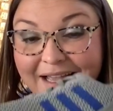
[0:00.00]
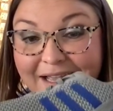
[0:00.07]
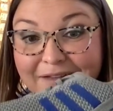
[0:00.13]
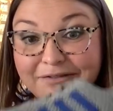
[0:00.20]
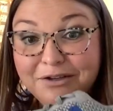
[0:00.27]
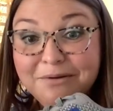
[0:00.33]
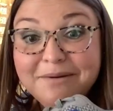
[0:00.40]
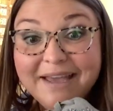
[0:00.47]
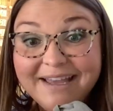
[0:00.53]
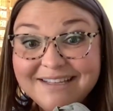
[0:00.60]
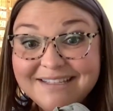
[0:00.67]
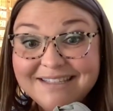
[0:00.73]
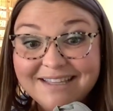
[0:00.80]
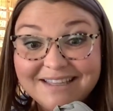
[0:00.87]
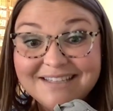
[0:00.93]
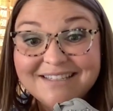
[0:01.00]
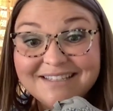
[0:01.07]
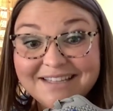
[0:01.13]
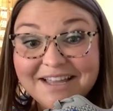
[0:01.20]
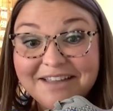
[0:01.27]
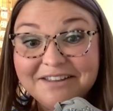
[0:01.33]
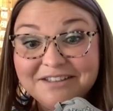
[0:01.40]
If you guess that this
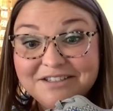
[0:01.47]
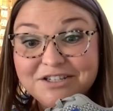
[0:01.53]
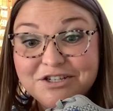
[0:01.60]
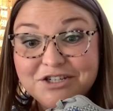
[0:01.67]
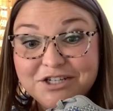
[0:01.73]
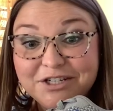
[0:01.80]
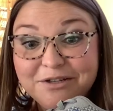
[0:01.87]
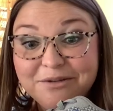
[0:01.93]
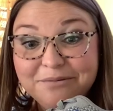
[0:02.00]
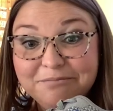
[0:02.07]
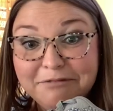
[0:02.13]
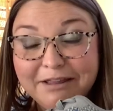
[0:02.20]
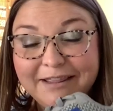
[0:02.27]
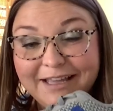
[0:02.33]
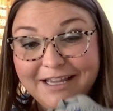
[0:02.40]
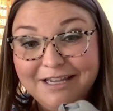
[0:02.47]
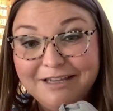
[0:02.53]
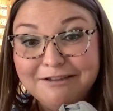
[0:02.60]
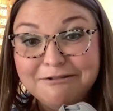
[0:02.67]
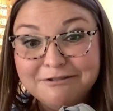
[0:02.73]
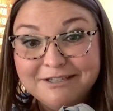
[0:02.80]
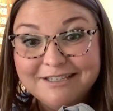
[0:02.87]
is Ellis's shoe and that he
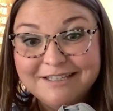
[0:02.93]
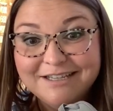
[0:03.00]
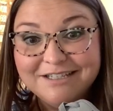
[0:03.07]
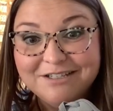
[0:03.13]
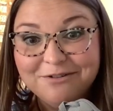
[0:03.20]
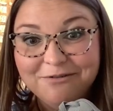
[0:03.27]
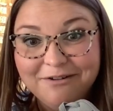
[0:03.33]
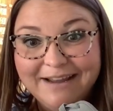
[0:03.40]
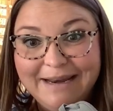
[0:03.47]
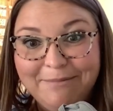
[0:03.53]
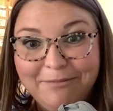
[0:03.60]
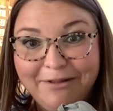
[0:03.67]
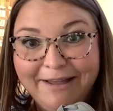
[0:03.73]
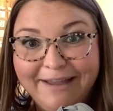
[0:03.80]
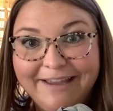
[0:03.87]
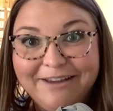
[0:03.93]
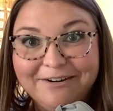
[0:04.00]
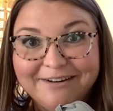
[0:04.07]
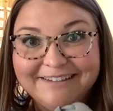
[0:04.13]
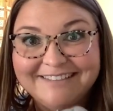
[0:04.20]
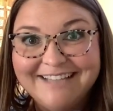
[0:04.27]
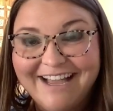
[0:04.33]
uses it to run and play,
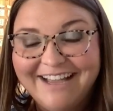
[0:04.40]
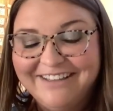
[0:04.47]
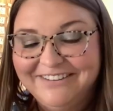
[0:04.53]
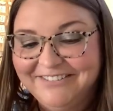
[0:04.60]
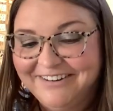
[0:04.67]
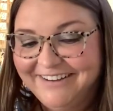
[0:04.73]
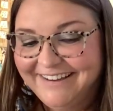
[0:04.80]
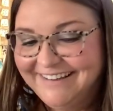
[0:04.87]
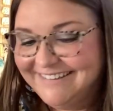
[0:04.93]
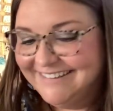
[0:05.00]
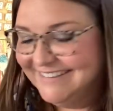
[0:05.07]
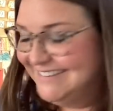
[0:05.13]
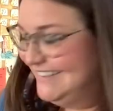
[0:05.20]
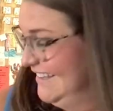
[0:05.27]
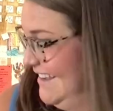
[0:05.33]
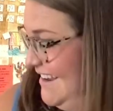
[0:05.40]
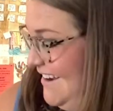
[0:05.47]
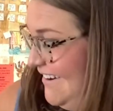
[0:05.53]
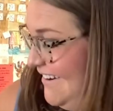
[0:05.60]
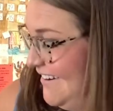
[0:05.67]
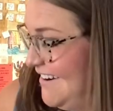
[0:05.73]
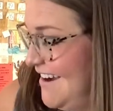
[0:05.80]
you're exactly right.
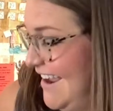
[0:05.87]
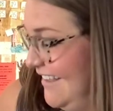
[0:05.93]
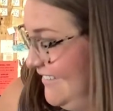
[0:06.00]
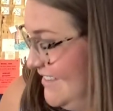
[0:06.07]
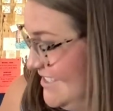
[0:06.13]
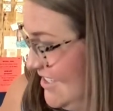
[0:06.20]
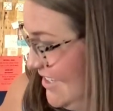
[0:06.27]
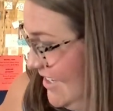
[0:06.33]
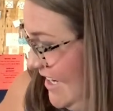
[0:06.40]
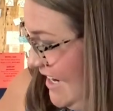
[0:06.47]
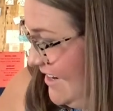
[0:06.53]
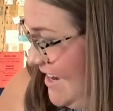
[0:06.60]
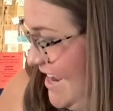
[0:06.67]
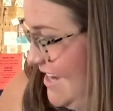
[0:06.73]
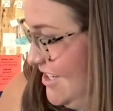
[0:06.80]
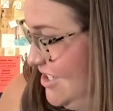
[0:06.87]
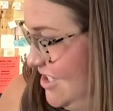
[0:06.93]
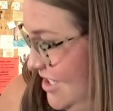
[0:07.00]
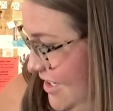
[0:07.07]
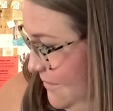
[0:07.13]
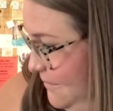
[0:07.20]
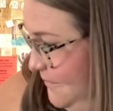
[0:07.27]
All right, let's look at our next shoe.